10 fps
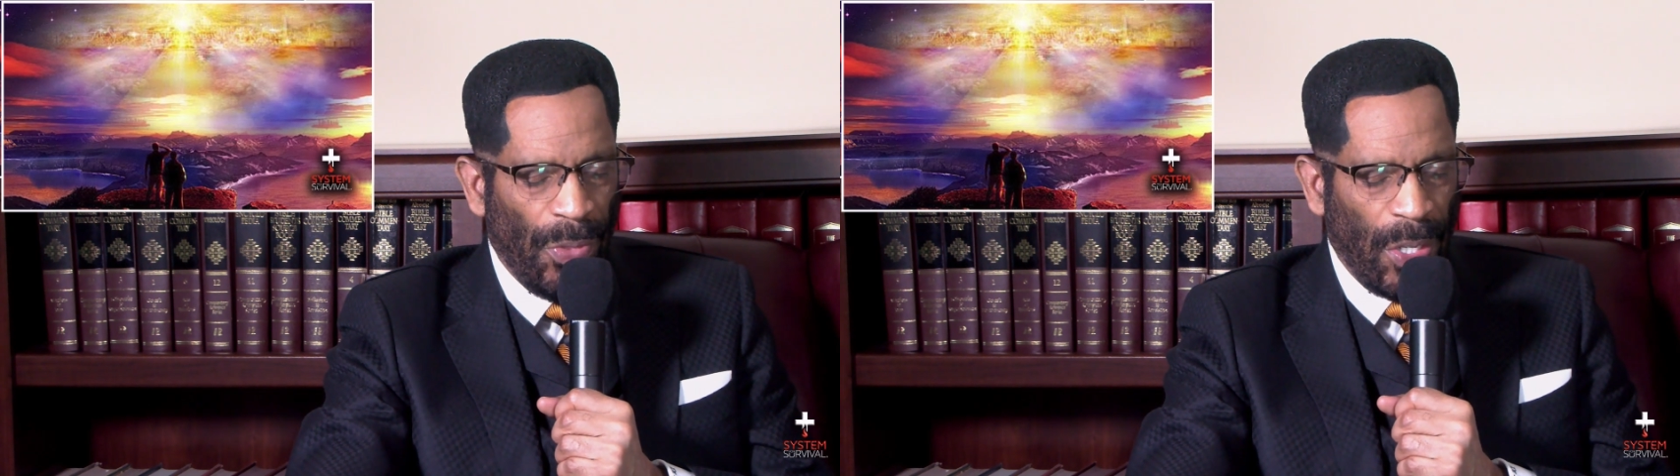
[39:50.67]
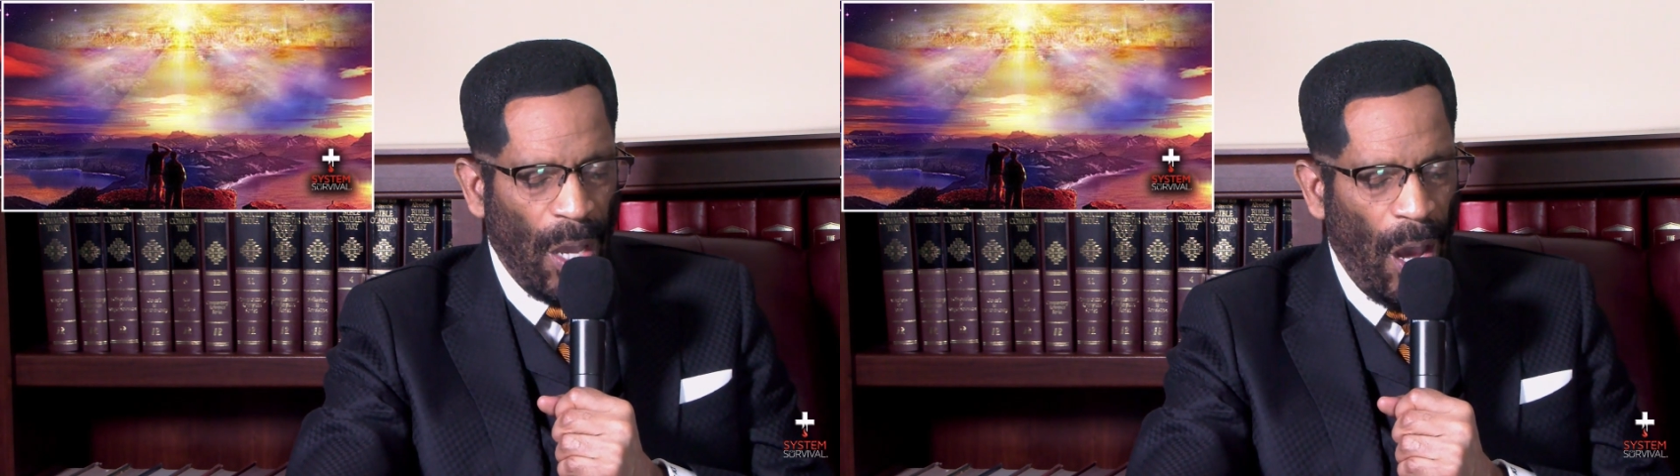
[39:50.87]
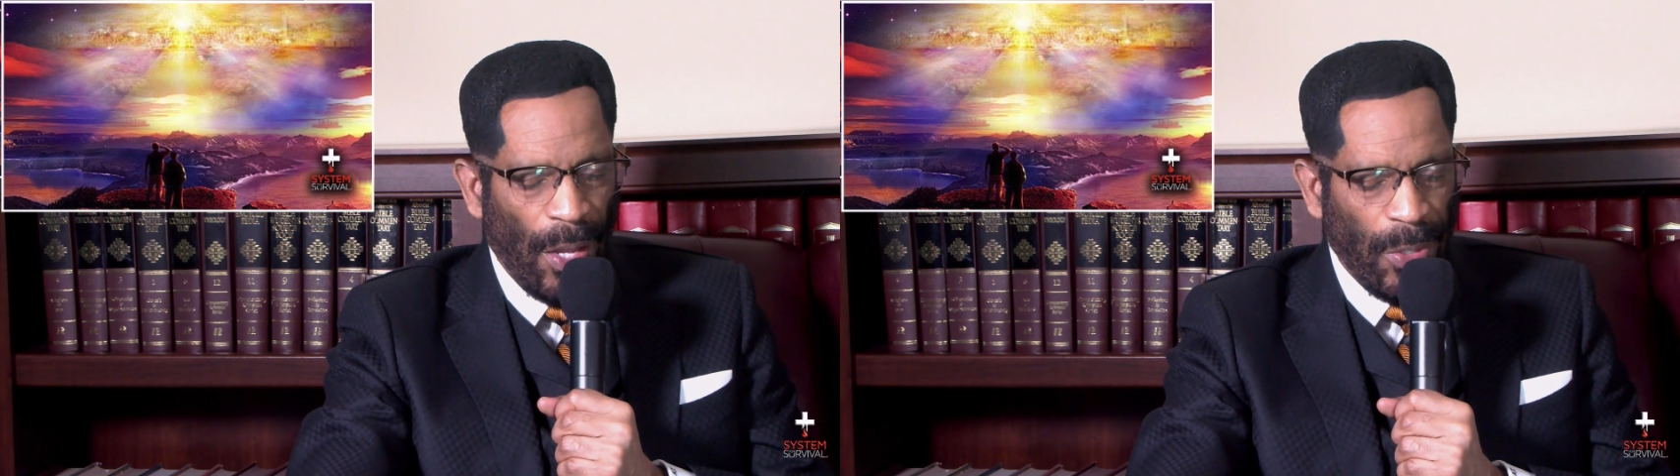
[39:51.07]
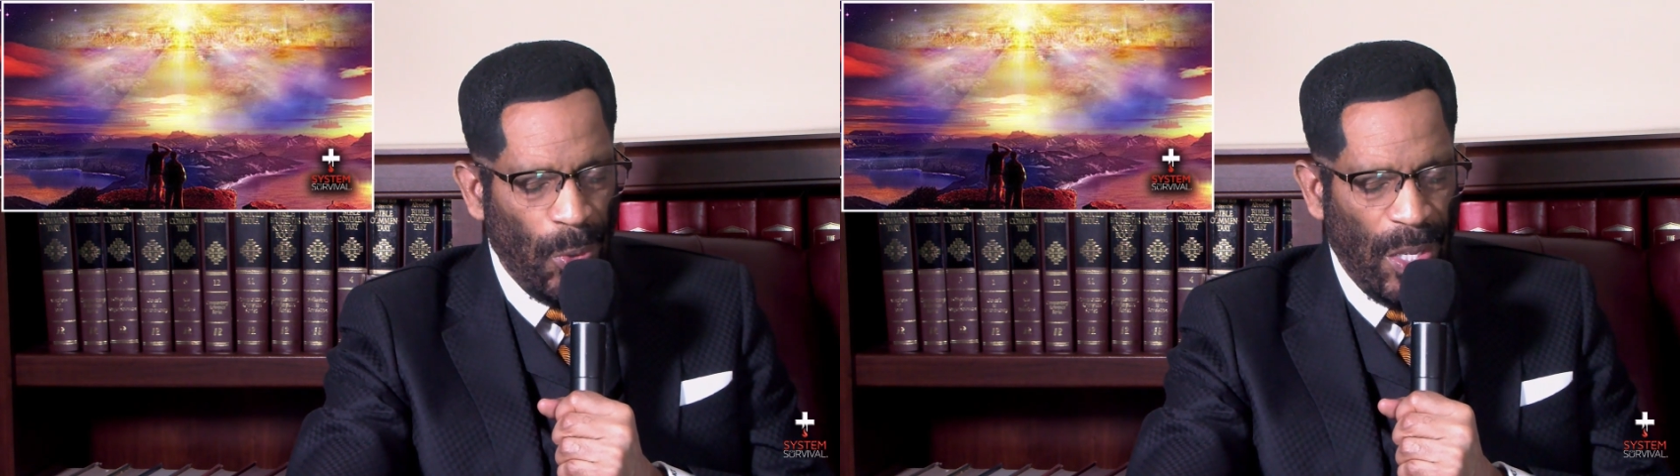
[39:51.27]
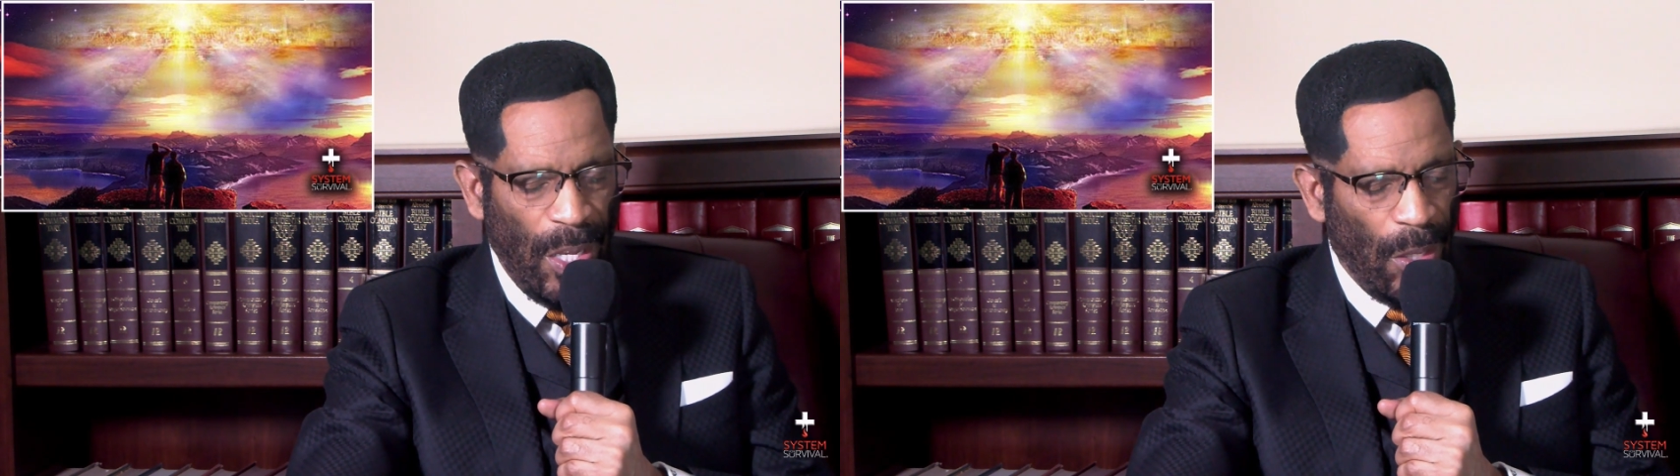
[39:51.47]
the God
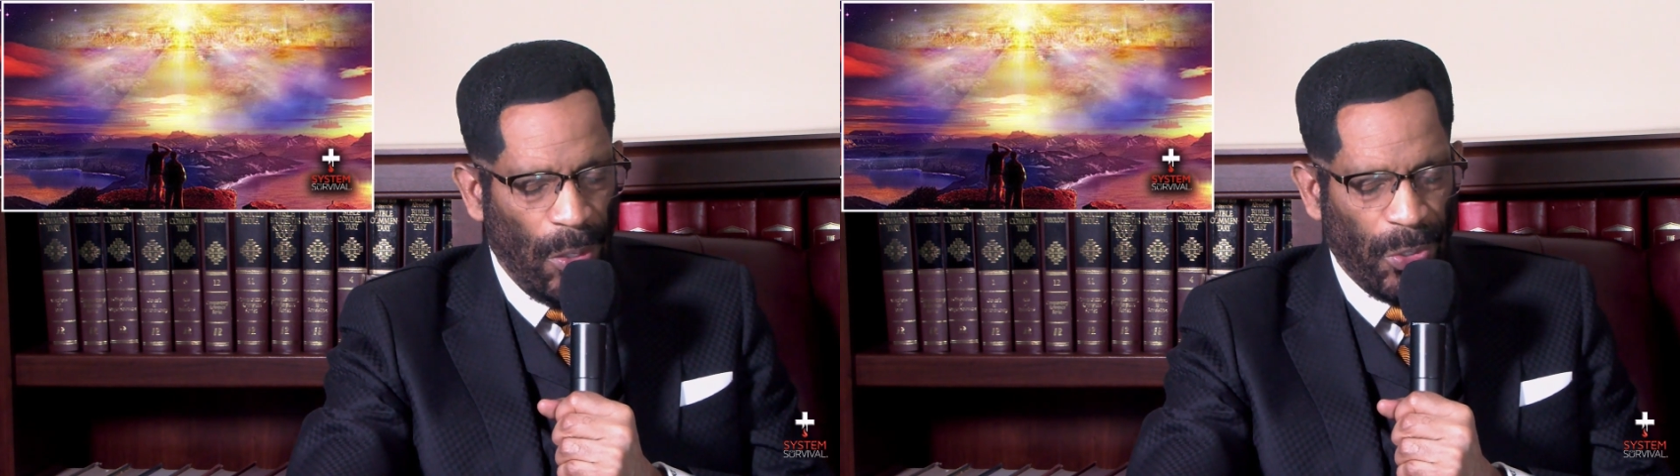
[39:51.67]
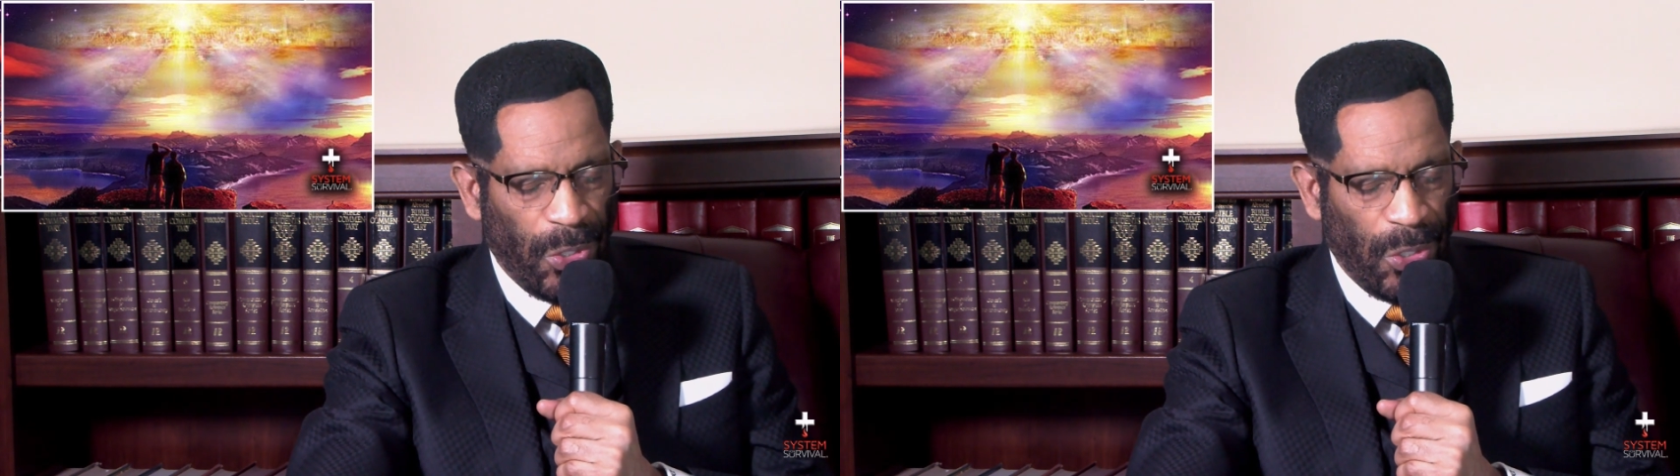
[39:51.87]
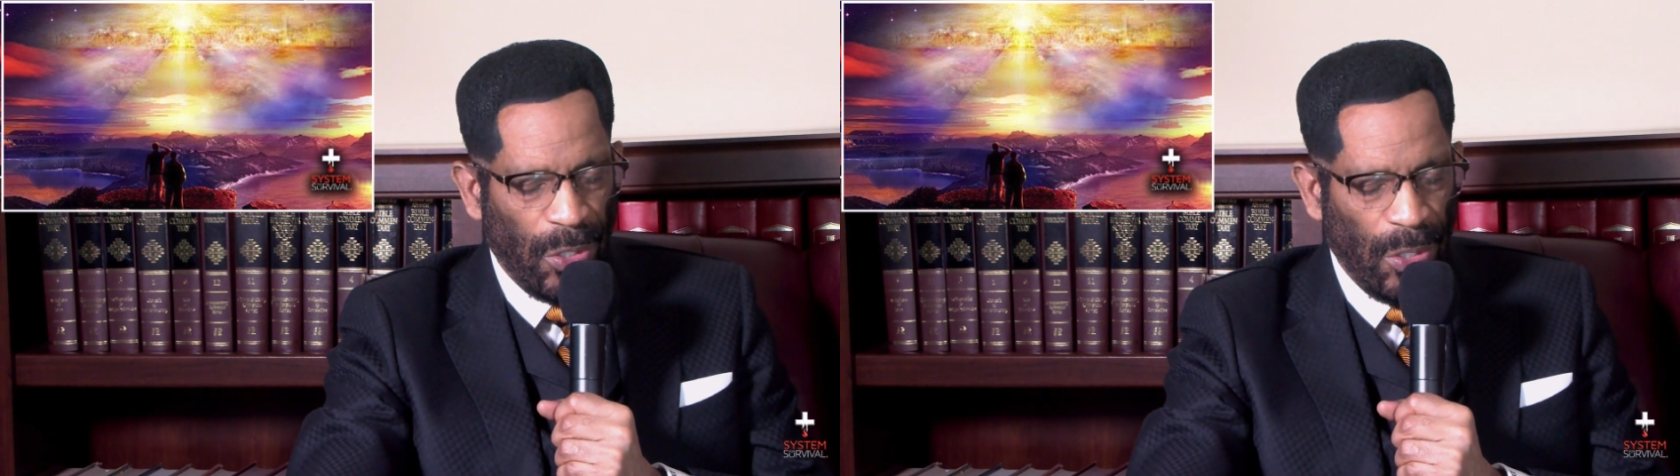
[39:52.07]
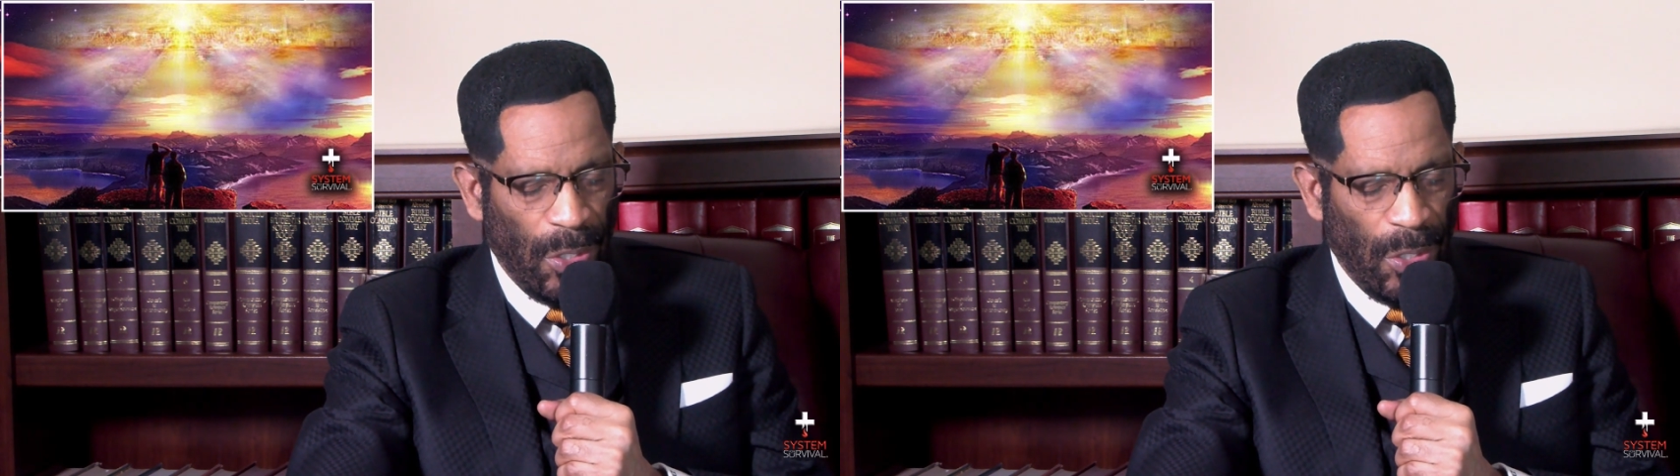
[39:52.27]
who heals.